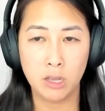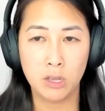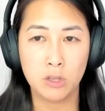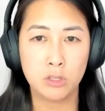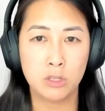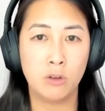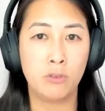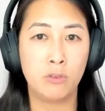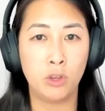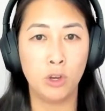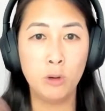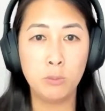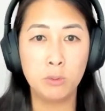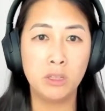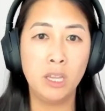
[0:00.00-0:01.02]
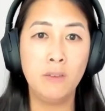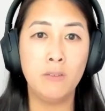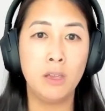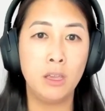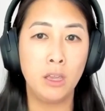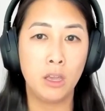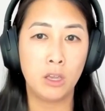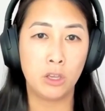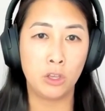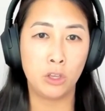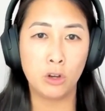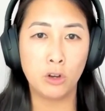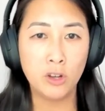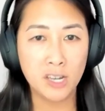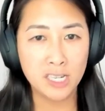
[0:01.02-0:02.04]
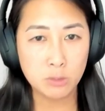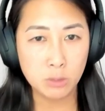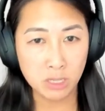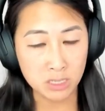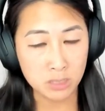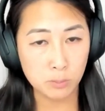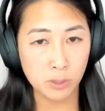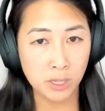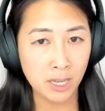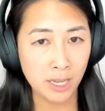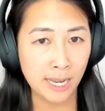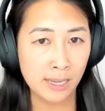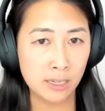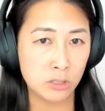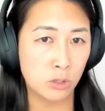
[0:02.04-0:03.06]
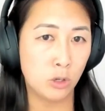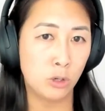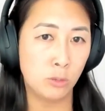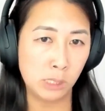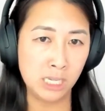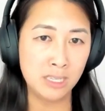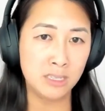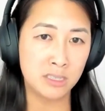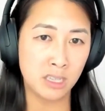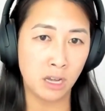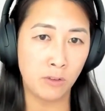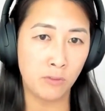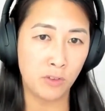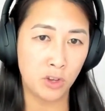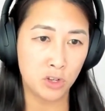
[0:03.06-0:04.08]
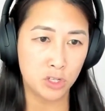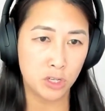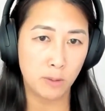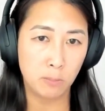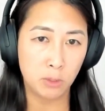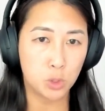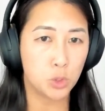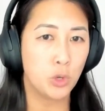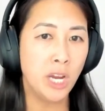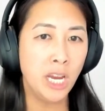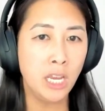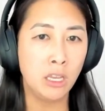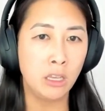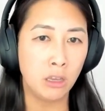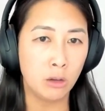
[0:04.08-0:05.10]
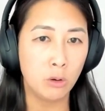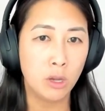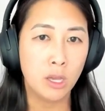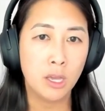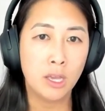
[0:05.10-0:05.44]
So if you're believing your husband is being an asshole, being selfish, betraying you,